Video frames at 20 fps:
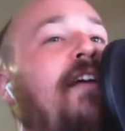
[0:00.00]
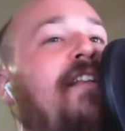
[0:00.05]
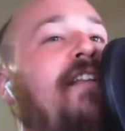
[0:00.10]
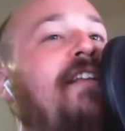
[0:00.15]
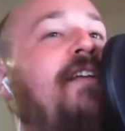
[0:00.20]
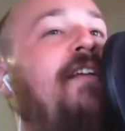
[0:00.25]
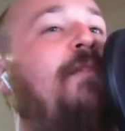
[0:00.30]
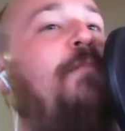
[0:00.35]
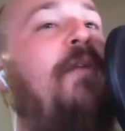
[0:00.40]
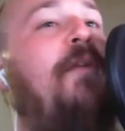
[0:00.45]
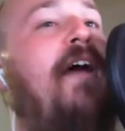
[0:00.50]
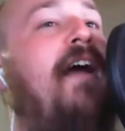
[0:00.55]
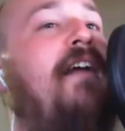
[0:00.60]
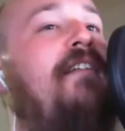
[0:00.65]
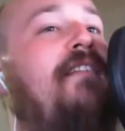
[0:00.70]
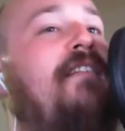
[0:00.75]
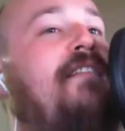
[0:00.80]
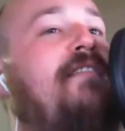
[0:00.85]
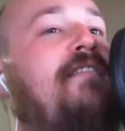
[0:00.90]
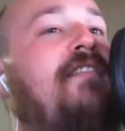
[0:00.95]
and the
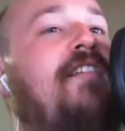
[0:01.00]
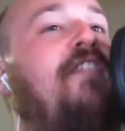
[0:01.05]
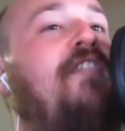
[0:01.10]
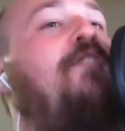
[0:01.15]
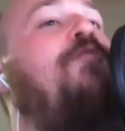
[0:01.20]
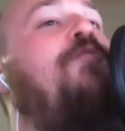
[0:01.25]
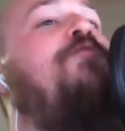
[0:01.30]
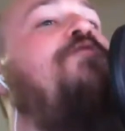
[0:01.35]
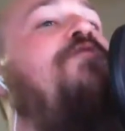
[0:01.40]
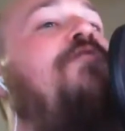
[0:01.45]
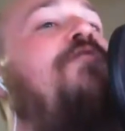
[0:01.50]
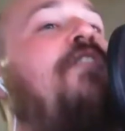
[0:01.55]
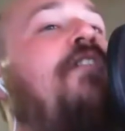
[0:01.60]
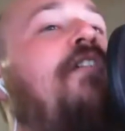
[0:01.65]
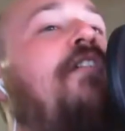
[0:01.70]
impact is huge.